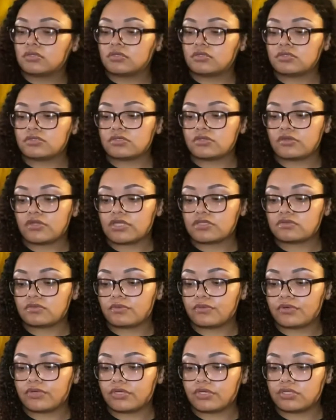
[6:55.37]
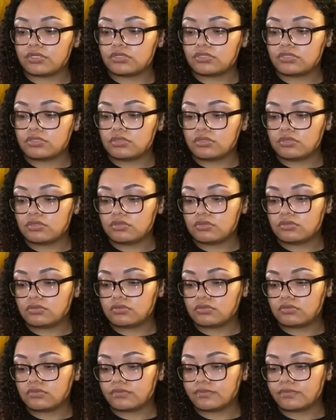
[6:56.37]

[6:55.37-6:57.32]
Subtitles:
So that's what we're gonna do.